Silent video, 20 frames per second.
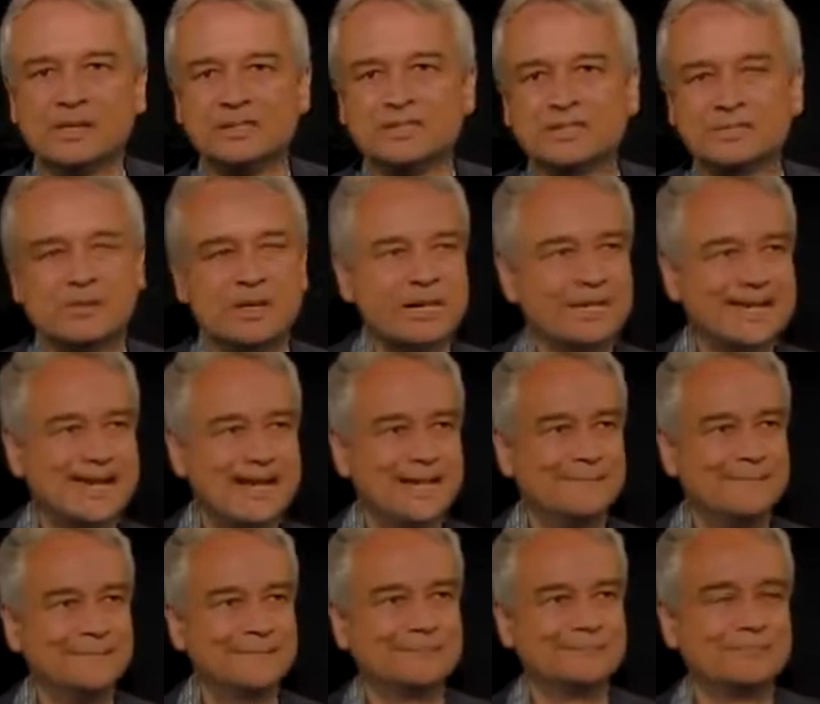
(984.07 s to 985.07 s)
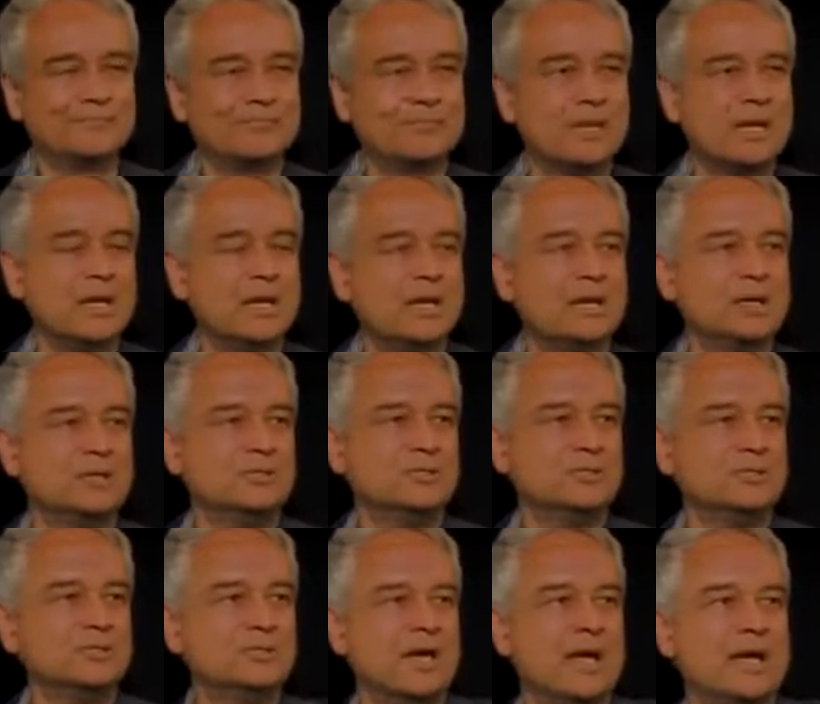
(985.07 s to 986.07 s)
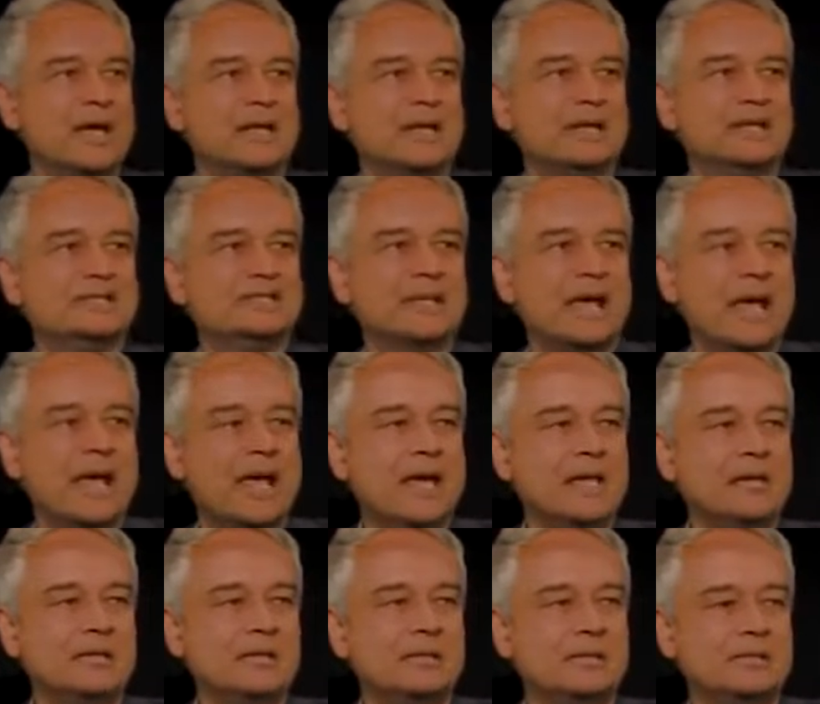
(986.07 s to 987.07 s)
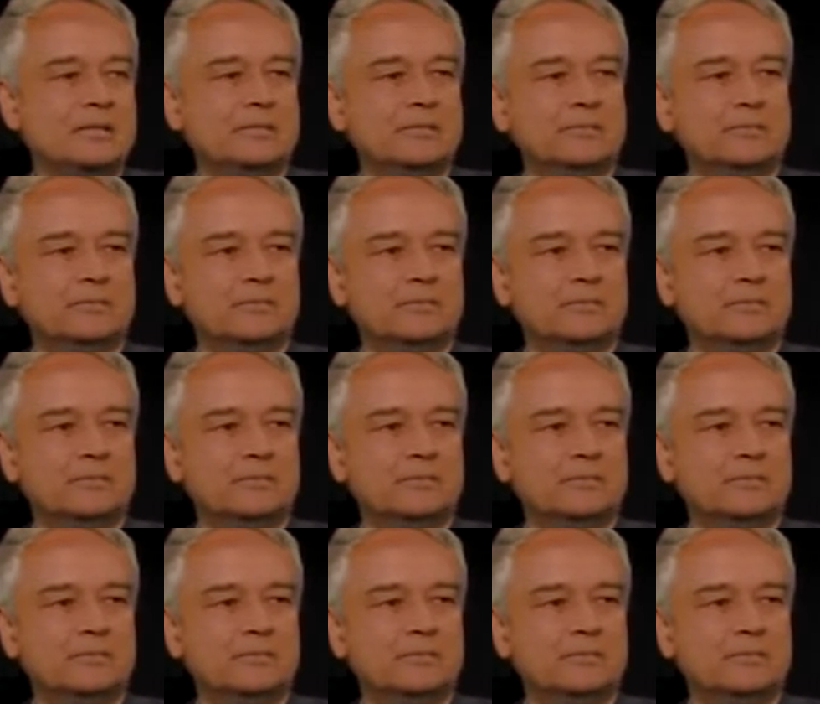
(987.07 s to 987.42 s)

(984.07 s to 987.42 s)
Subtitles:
Let's see what I get. So J is N.